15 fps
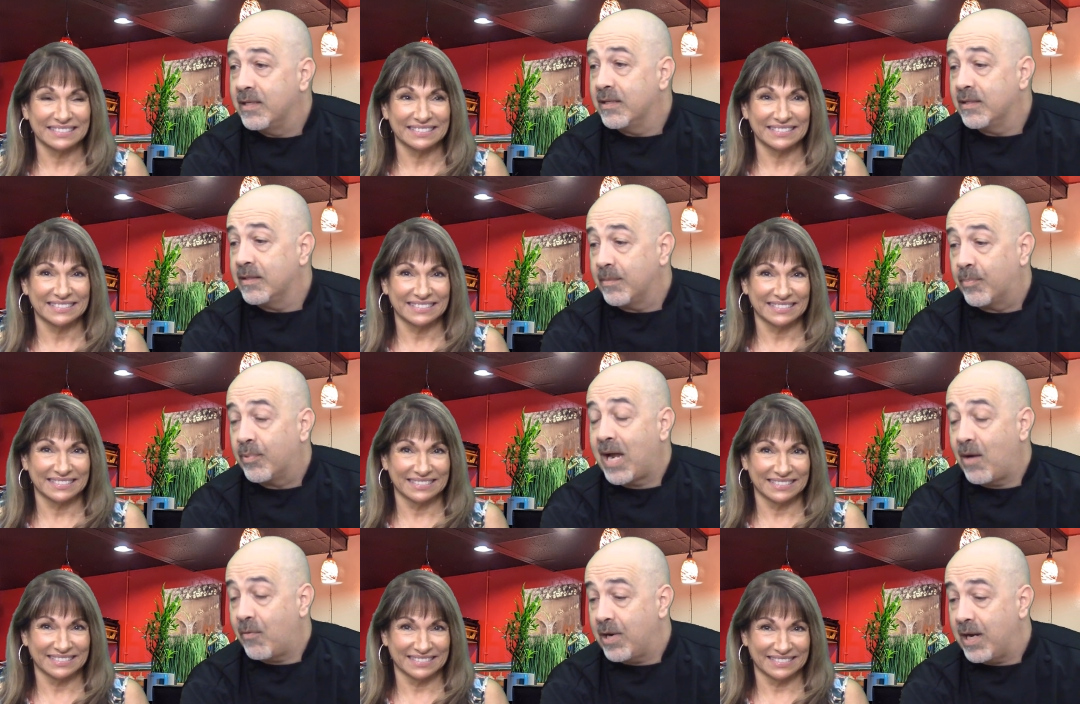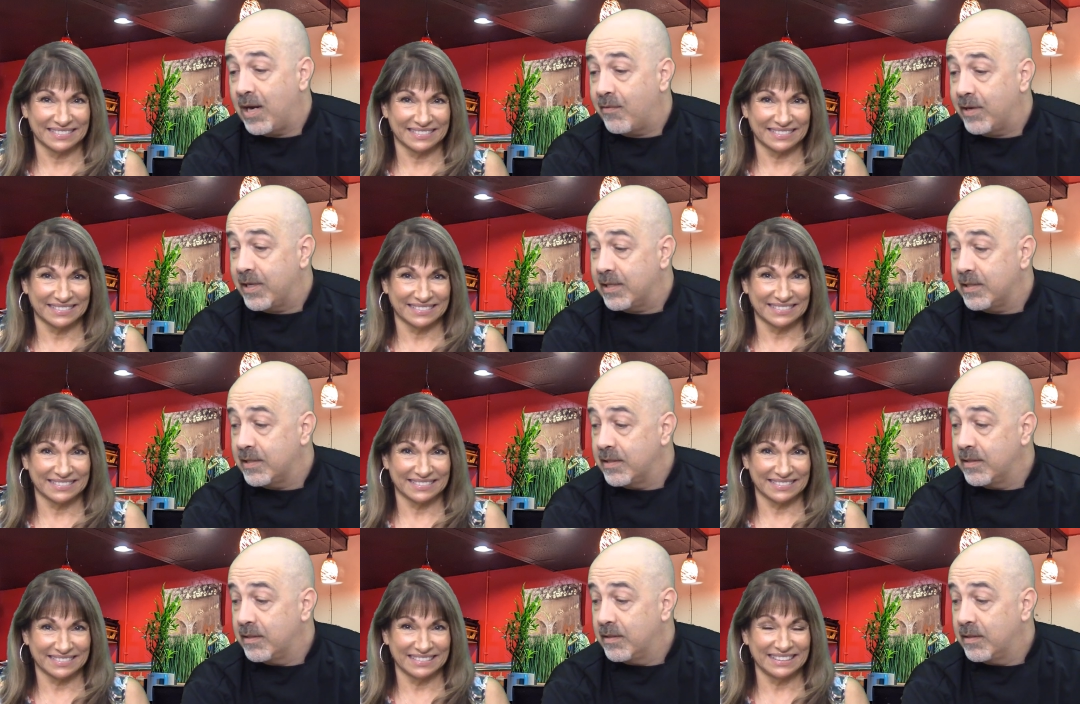Speaker 1: the Broward area.
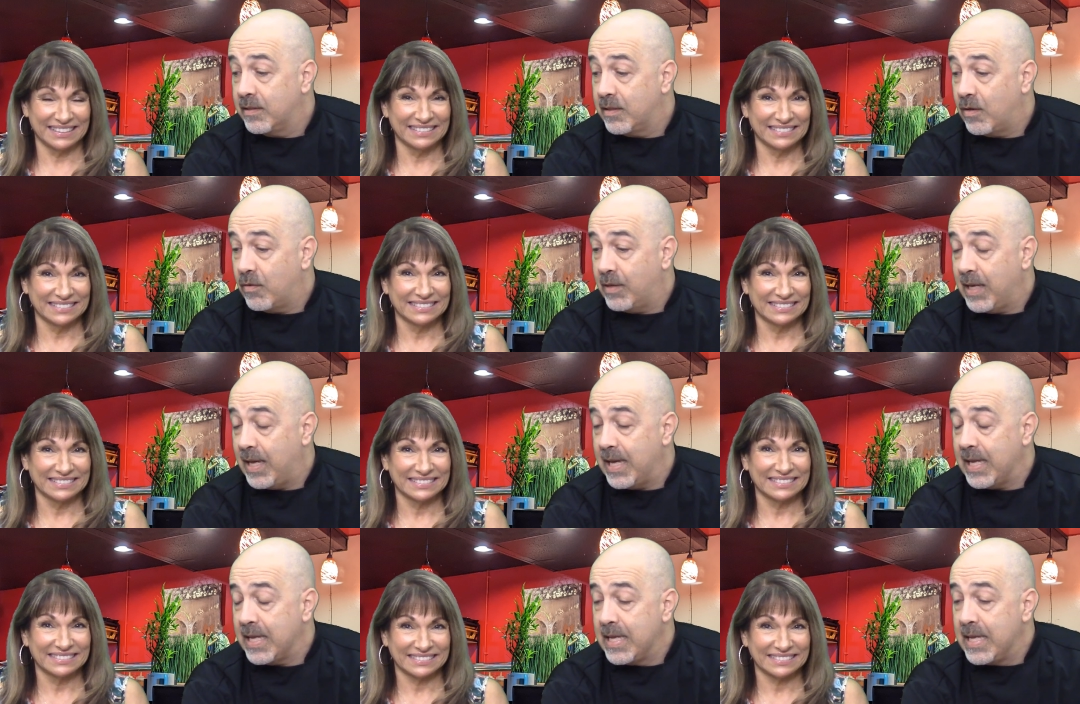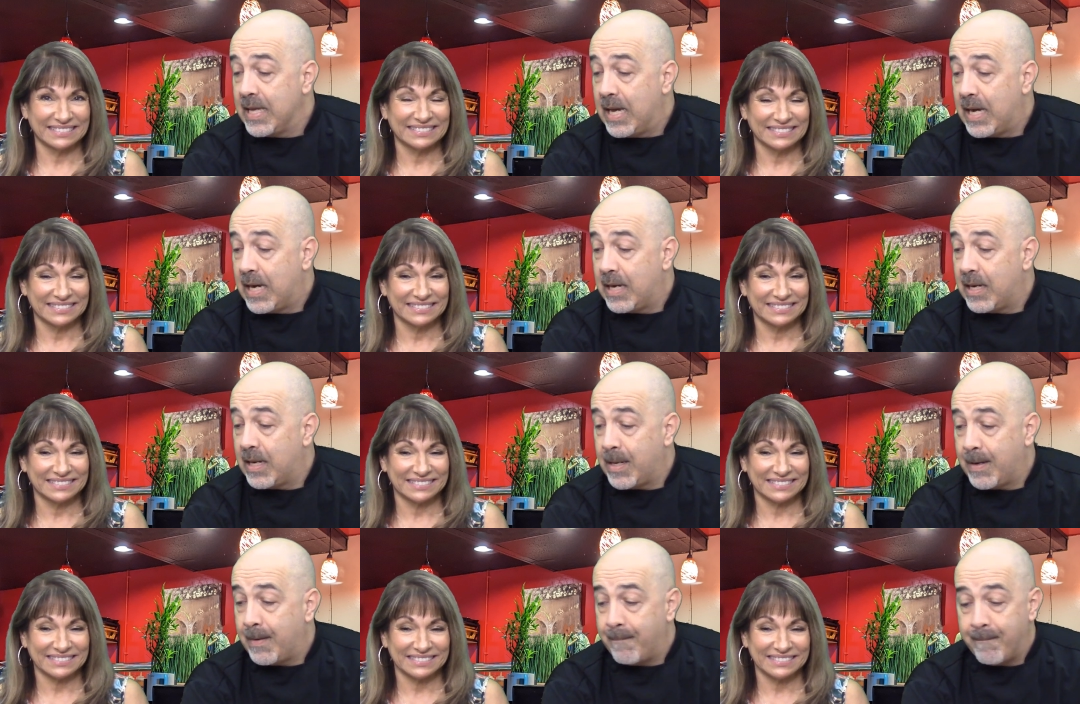Yeah. Okay.
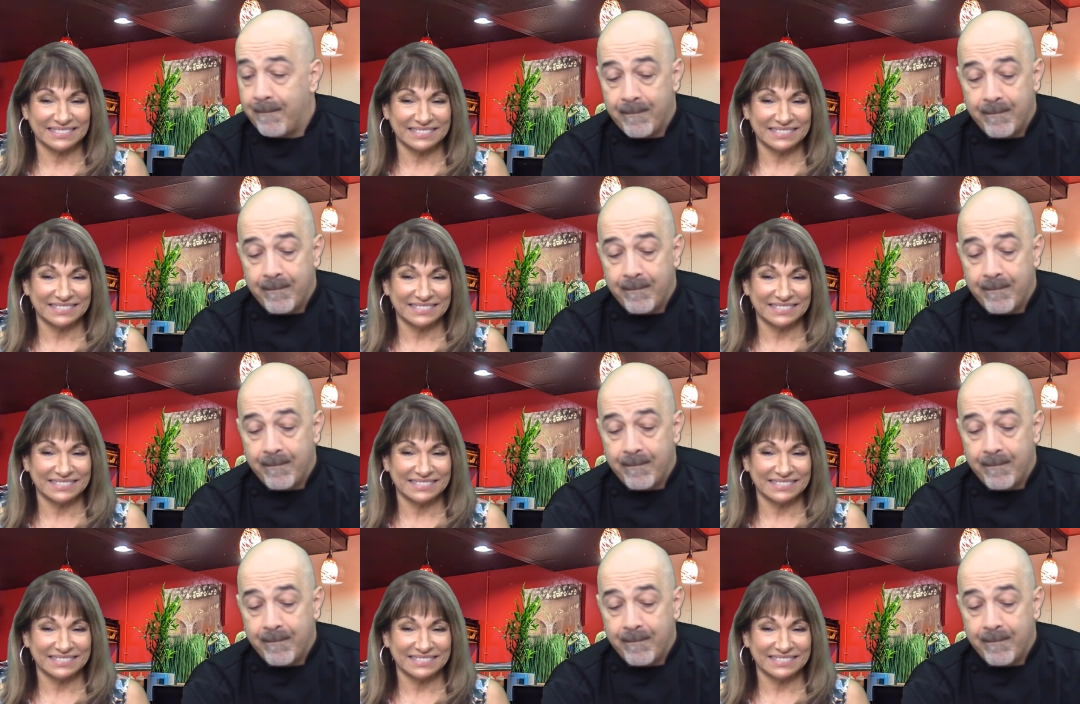Um,